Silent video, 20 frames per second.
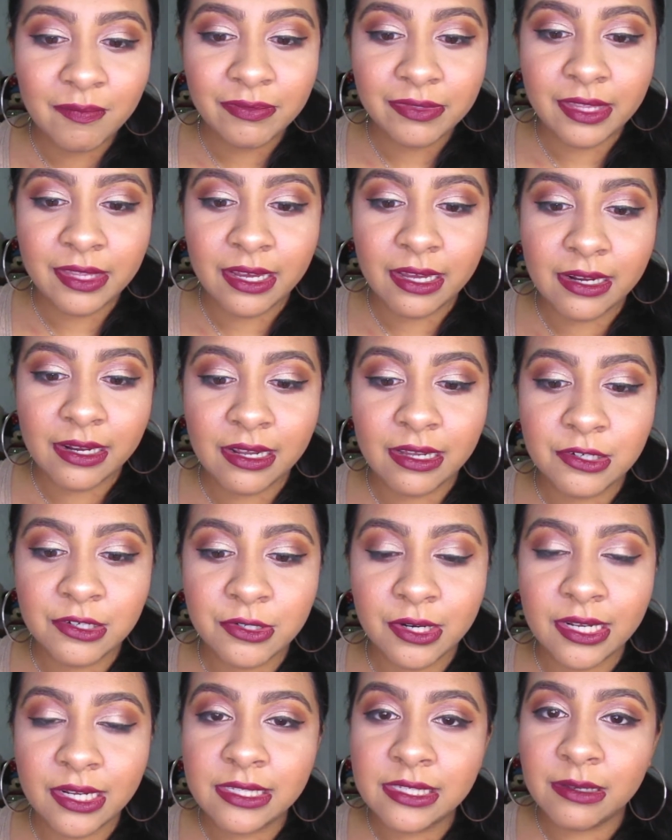that I
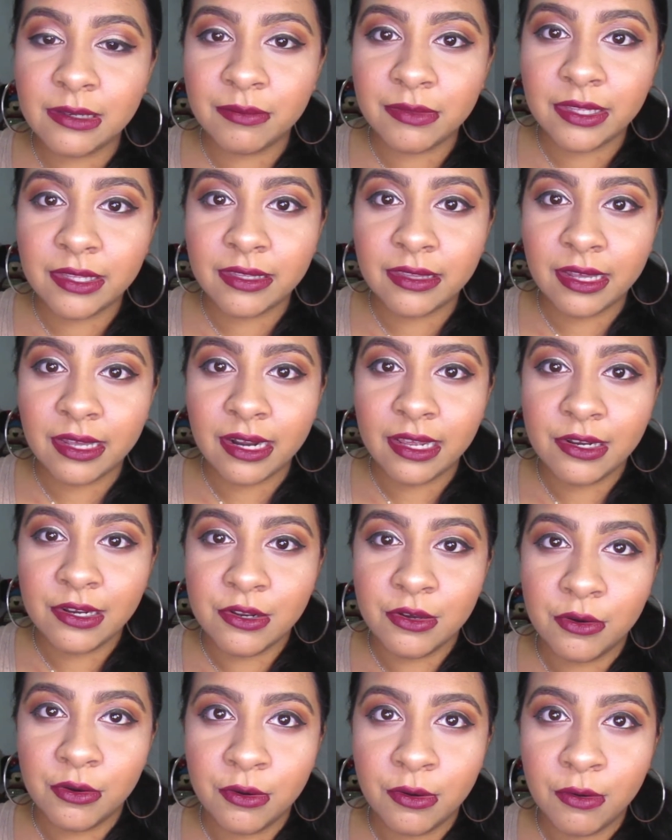tried something that I
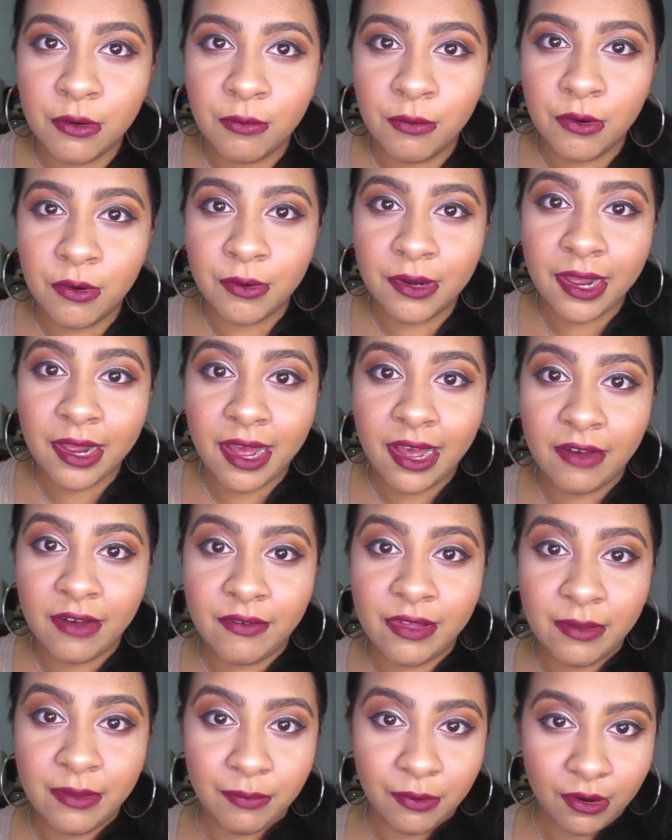know won't
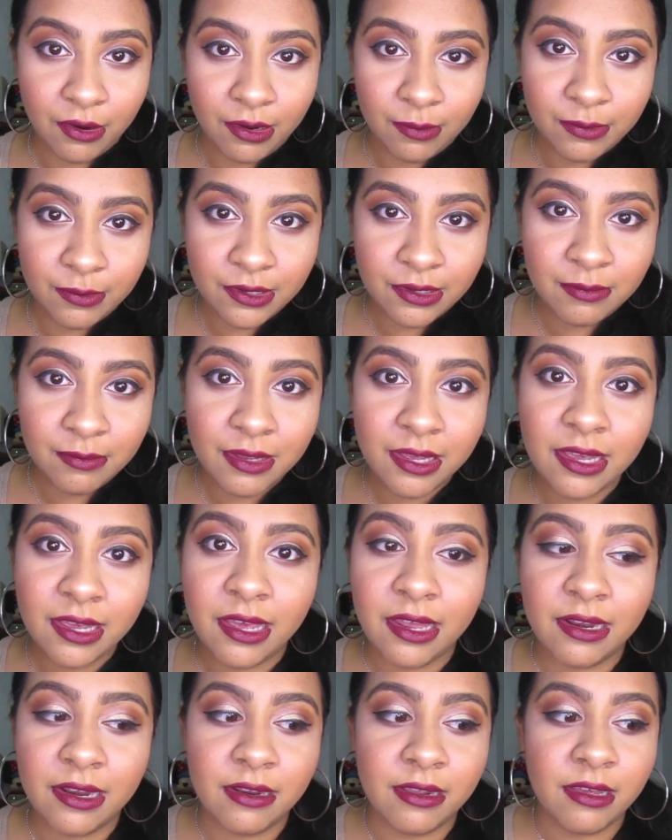have a problem,
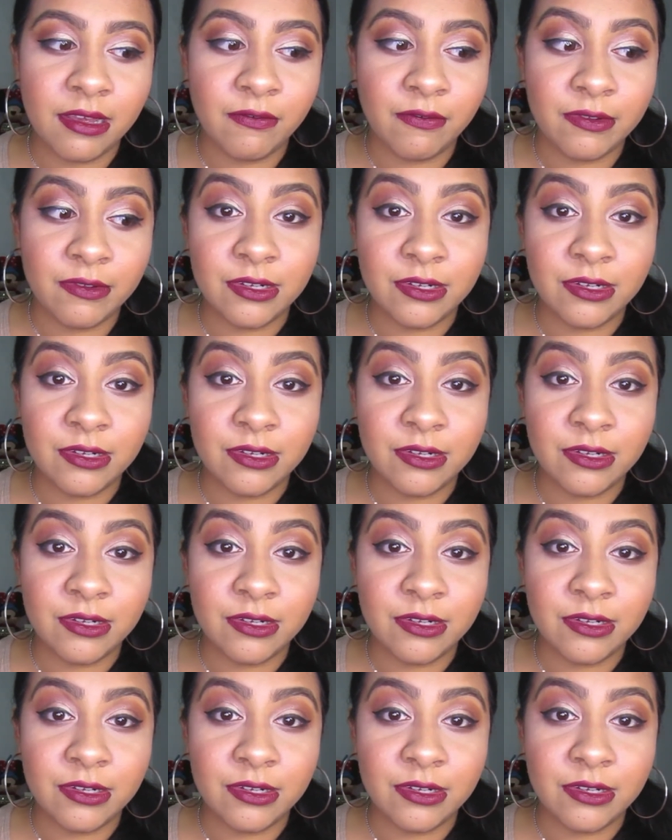and if